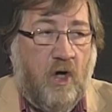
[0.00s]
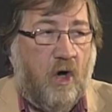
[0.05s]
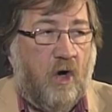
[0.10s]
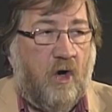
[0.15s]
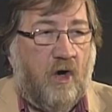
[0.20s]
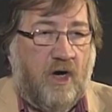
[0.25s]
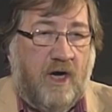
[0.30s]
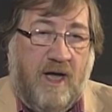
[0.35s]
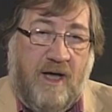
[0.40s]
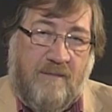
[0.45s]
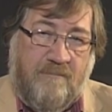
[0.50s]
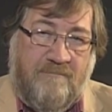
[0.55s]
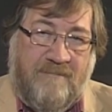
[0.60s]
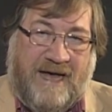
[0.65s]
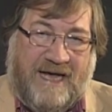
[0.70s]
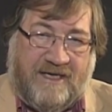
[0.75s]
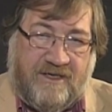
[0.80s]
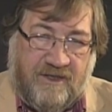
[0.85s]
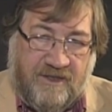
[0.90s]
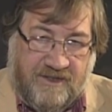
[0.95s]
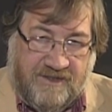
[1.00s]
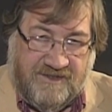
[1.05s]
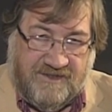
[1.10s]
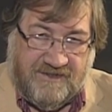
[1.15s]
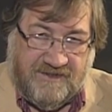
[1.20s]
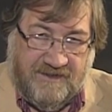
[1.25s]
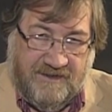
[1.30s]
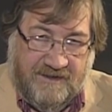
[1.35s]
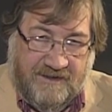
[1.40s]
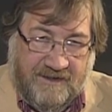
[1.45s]
or
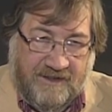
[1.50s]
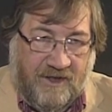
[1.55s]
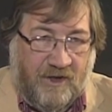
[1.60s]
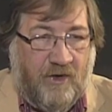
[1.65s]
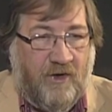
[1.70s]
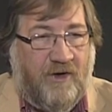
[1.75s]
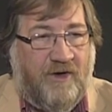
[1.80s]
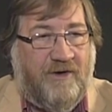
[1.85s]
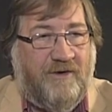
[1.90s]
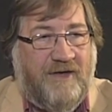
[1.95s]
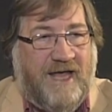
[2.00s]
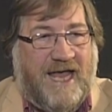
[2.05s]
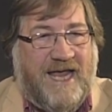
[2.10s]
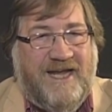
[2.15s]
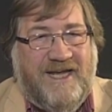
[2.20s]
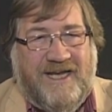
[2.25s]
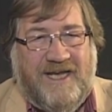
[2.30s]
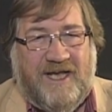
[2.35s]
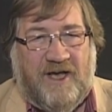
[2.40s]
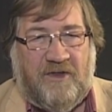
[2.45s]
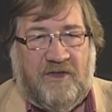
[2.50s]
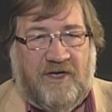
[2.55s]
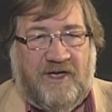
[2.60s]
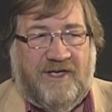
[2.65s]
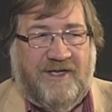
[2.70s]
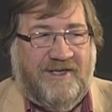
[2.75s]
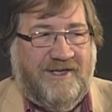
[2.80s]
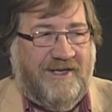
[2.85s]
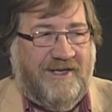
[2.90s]
Mackers, or any other